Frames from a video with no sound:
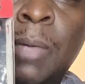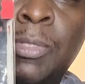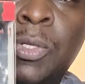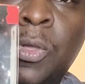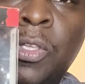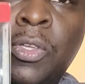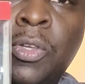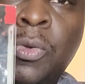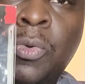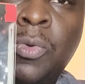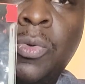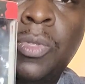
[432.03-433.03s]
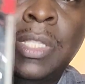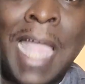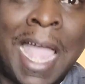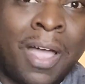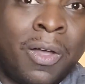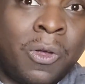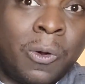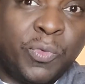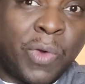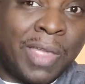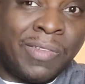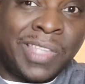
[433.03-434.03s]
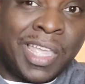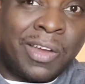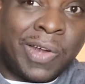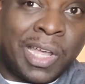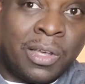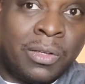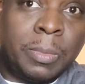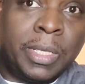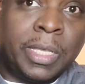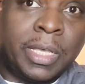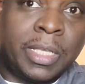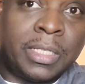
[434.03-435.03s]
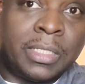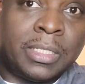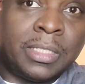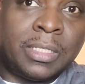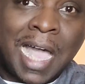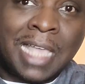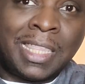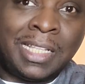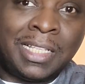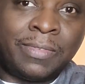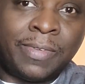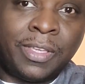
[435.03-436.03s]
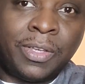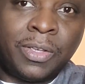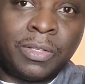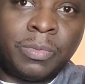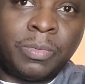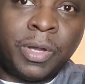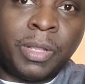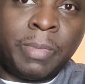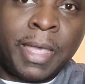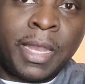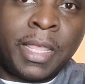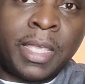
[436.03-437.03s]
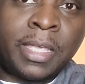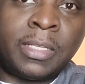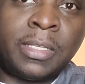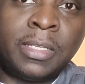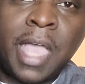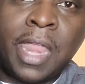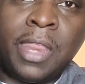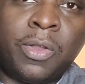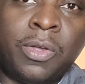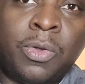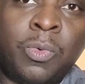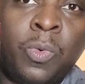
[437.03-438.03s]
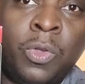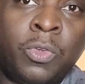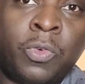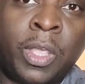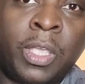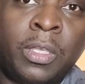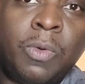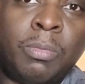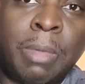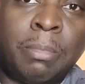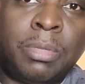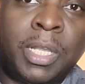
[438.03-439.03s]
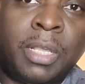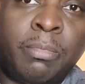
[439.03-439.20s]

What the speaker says: I'm showing you who now, before I even take her out, because I think this figure is pretty badass. And it'll go great with my Bloody